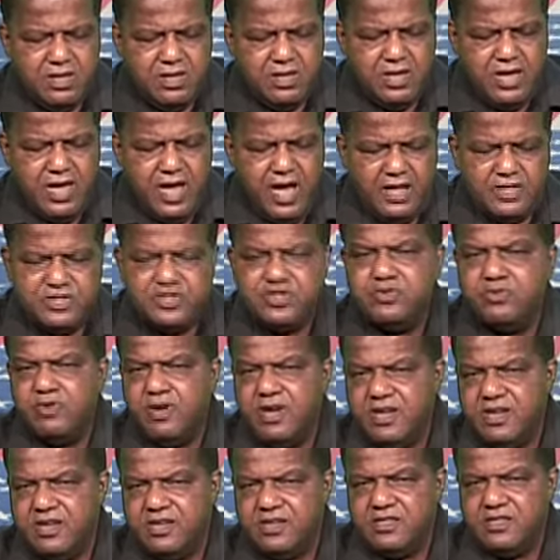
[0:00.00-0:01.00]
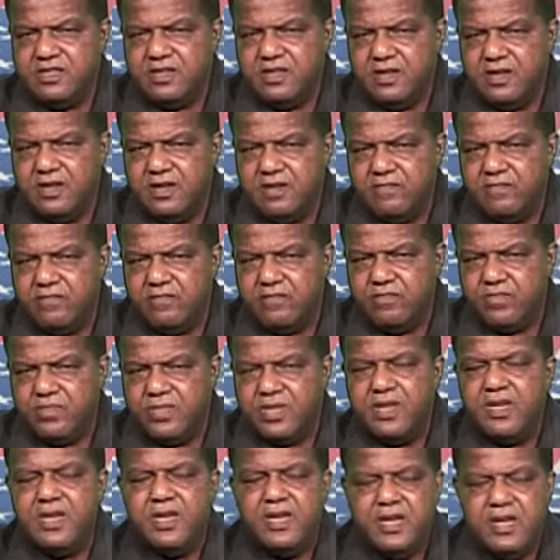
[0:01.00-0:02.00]
On trade,
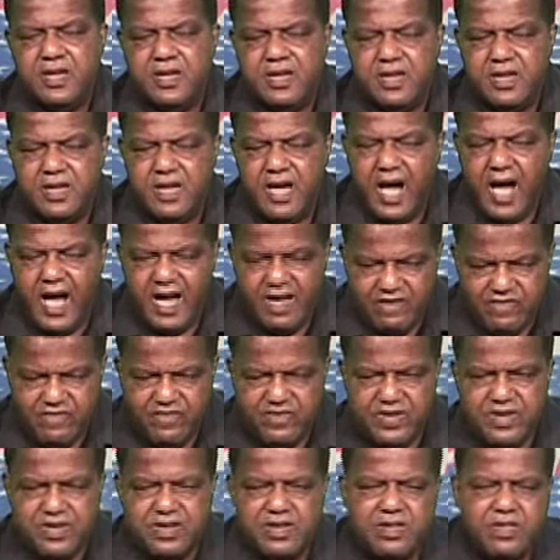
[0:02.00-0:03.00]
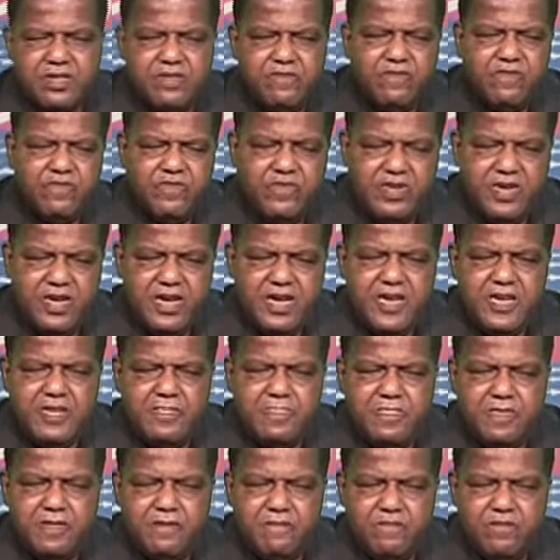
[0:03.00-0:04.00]
I think that
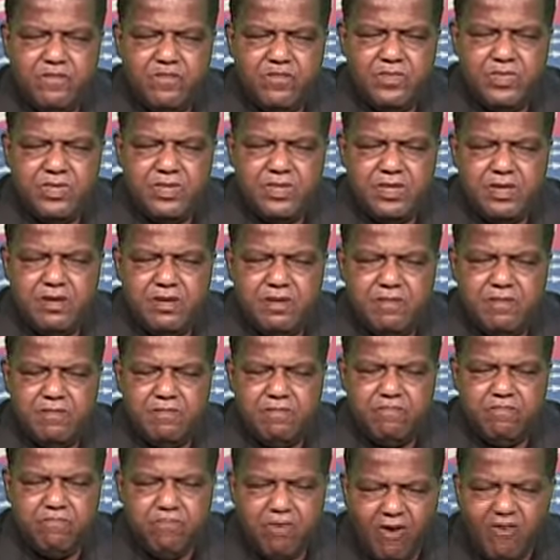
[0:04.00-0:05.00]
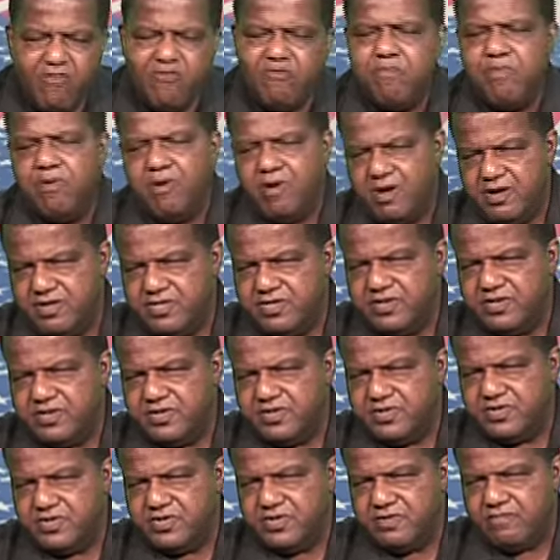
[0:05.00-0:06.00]
both
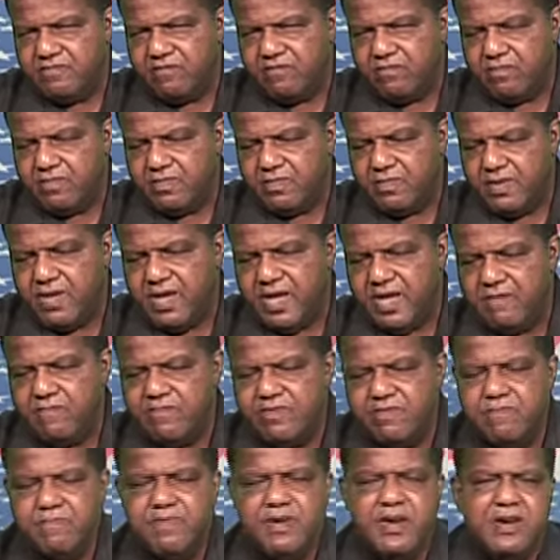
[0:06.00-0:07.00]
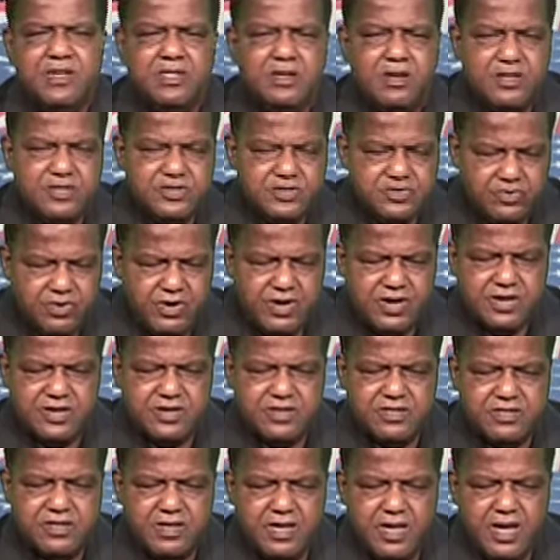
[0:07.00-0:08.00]
parties have been bad on
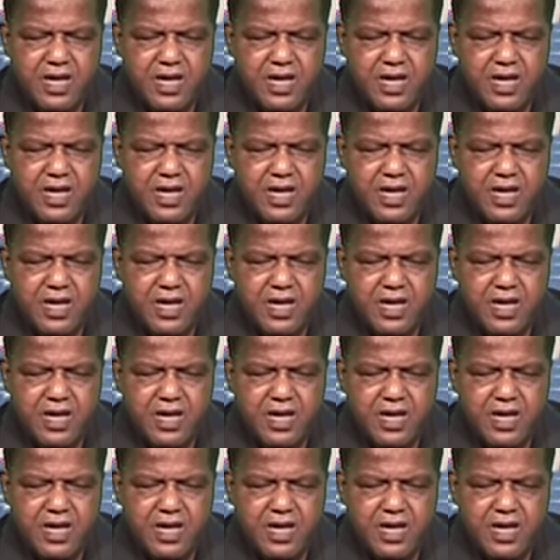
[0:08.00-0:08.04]
trade.